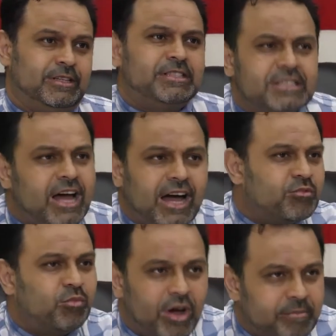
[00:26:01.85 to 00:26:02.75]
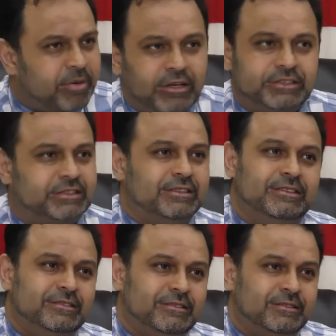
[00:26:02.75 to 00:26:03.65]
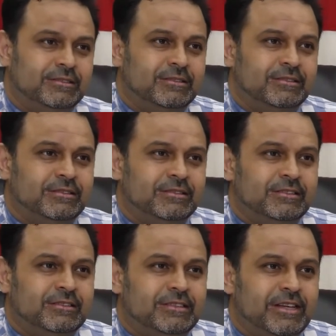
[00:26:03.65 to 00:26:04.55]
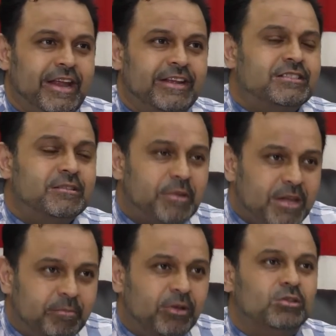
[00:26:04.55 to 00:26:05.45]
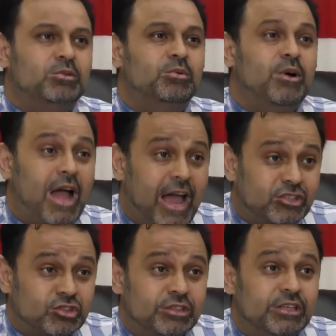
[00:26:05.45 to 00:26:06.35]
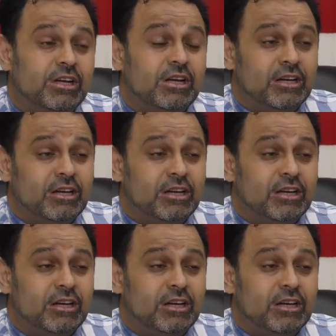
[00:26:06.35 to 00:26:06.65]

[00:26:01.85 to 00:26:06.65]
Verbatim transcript: It's not one person. It's the people who actually